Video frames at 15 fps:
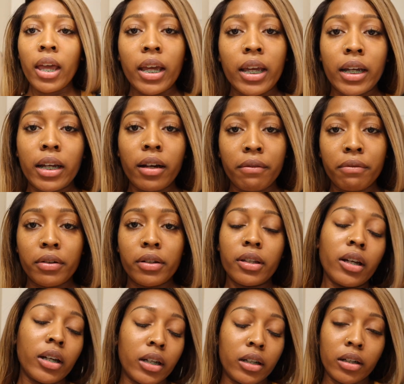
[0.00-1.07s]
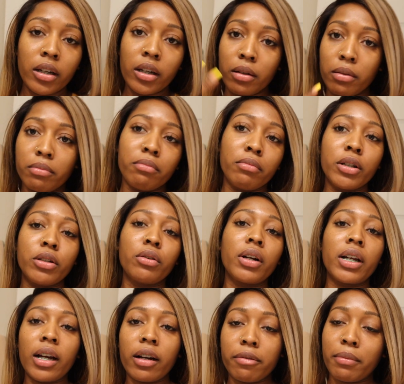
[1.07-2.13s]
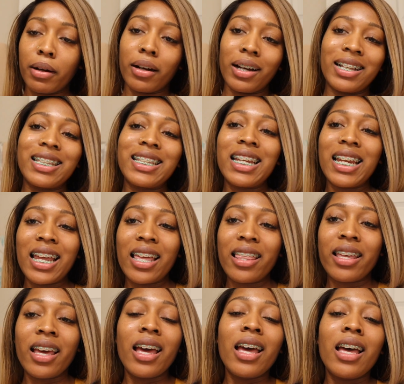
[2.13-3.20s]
it covers a good majority of my teeth.